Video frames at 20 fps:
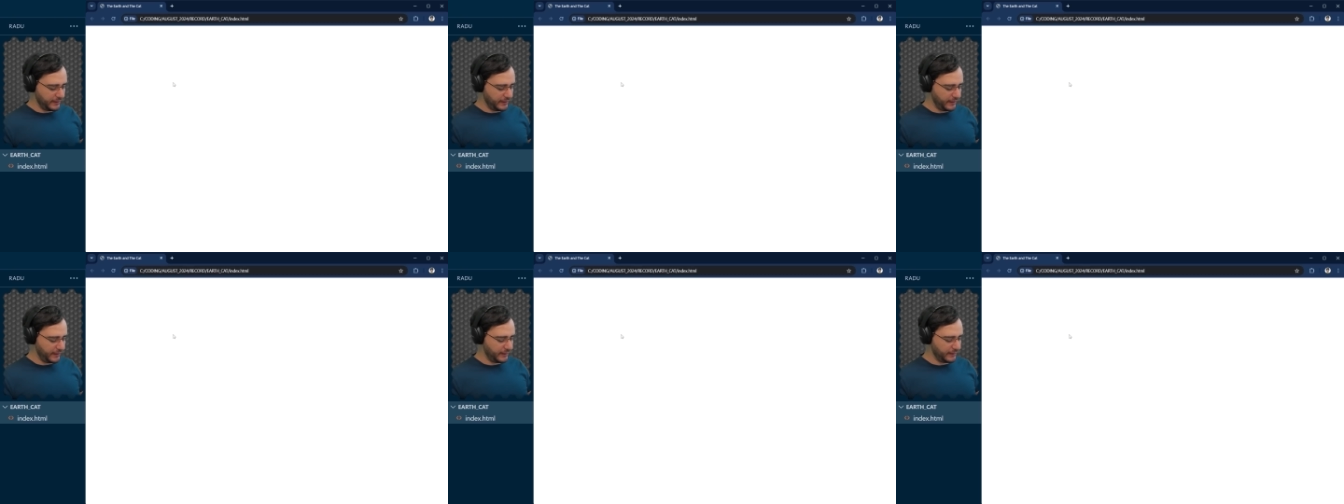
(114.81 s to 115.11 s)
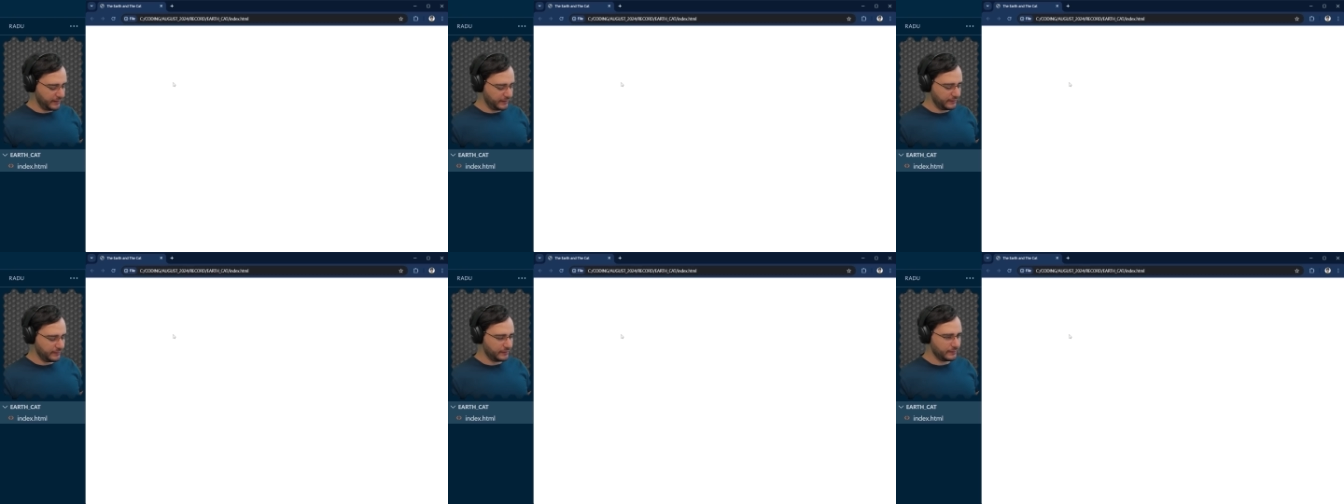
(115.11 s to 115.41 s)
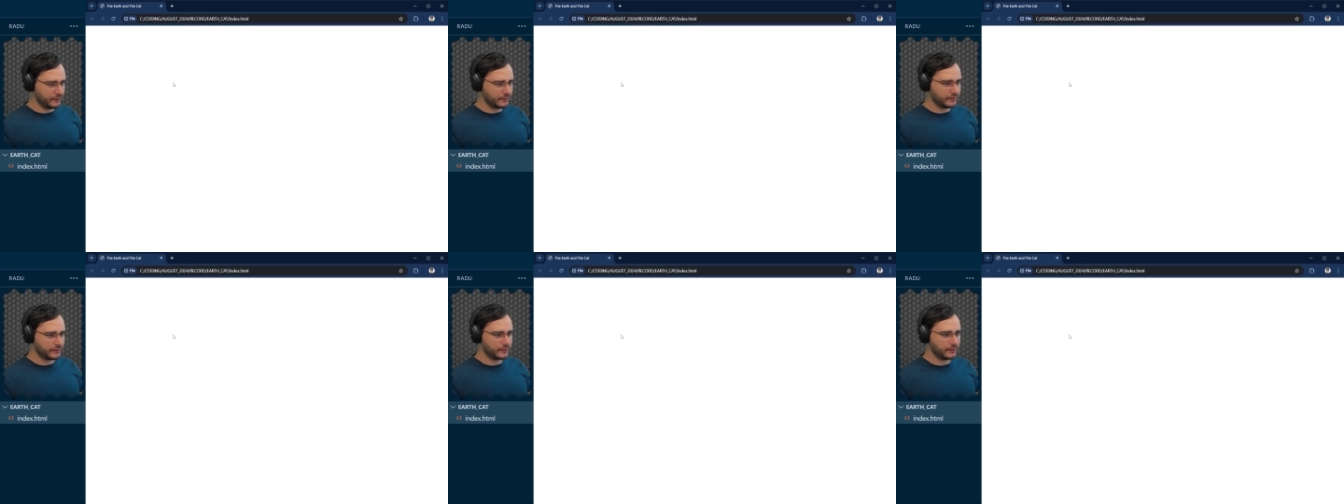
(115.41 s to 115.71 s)

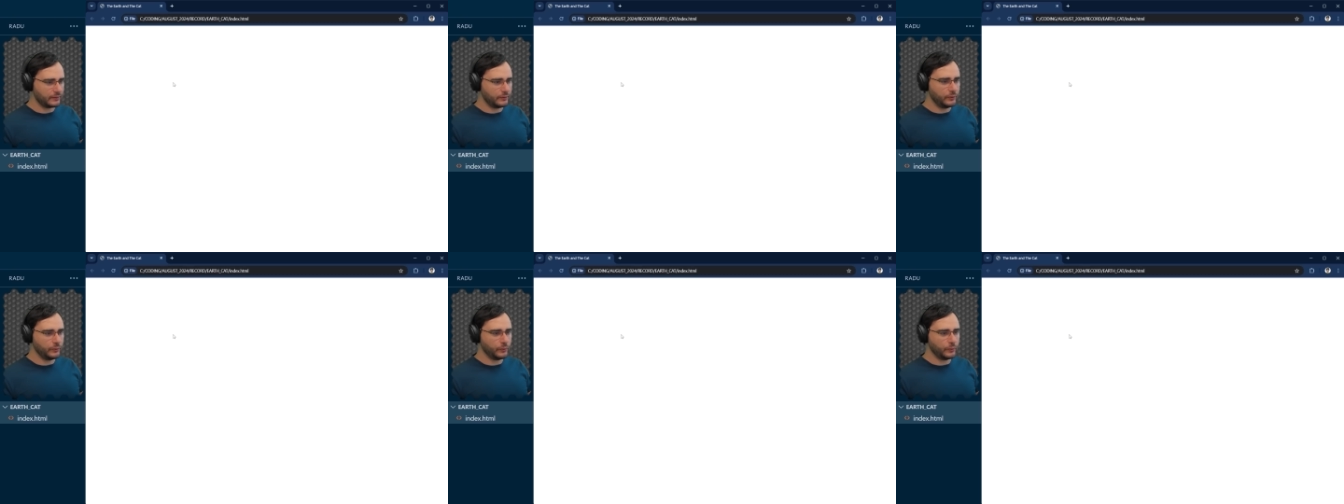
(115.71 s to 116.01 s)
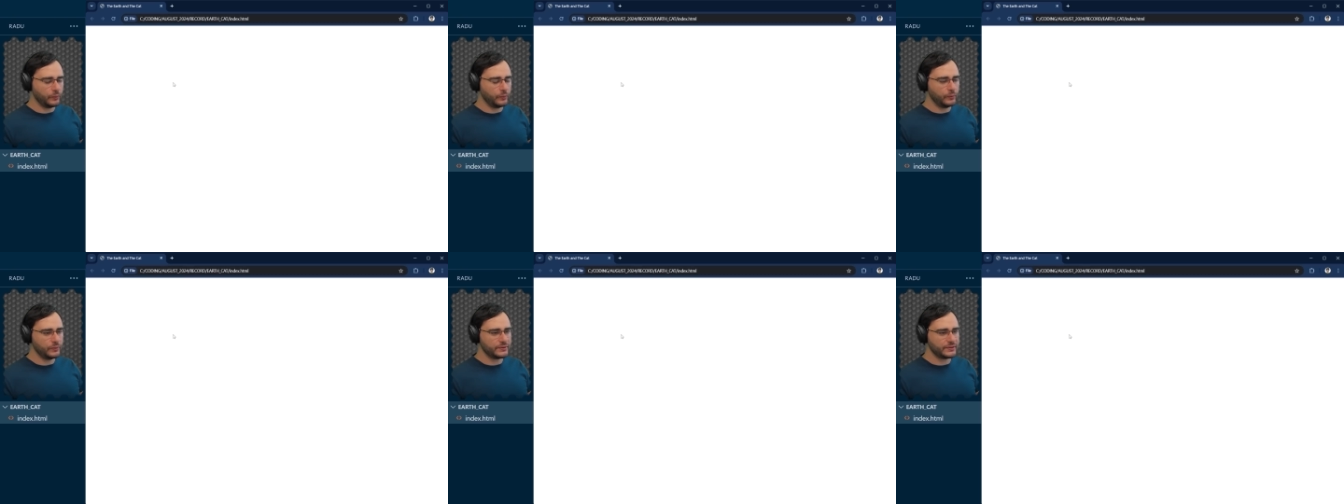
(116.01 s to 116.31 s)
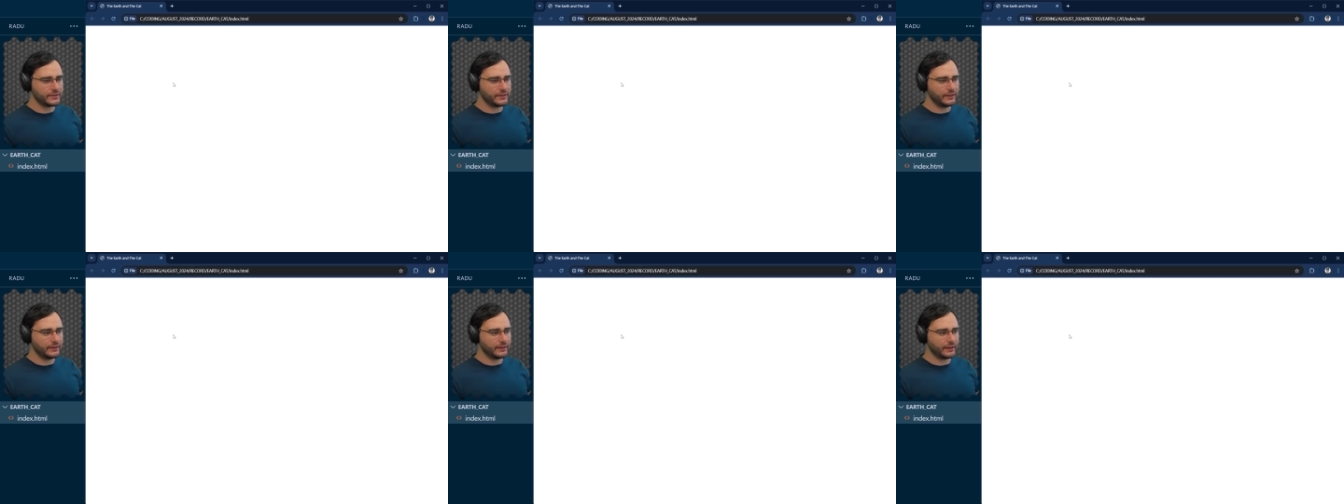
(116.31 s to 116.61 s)
and you could
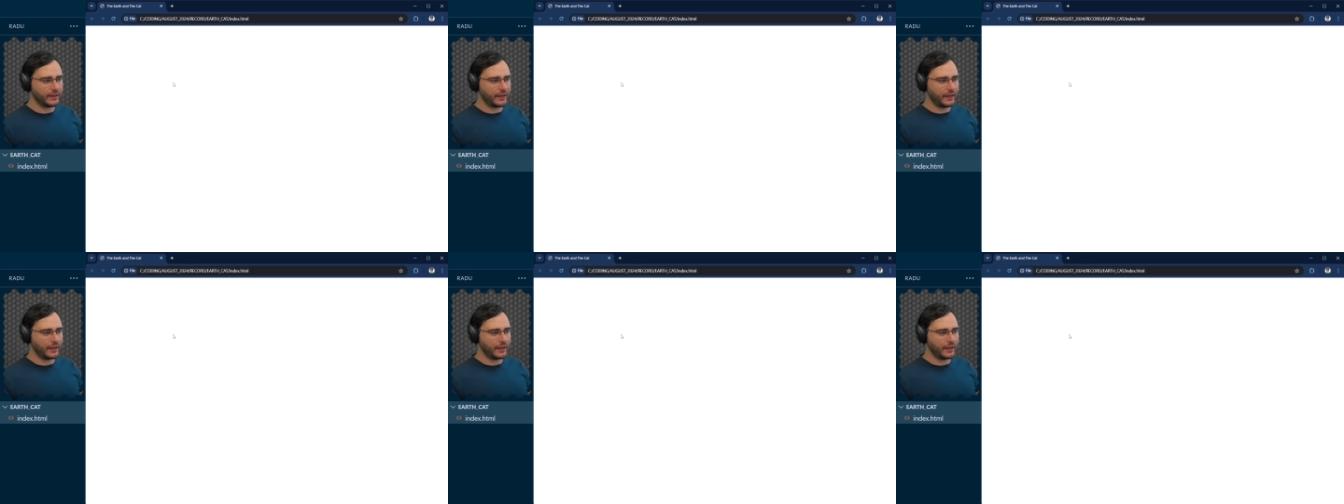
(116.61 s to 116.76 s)
see the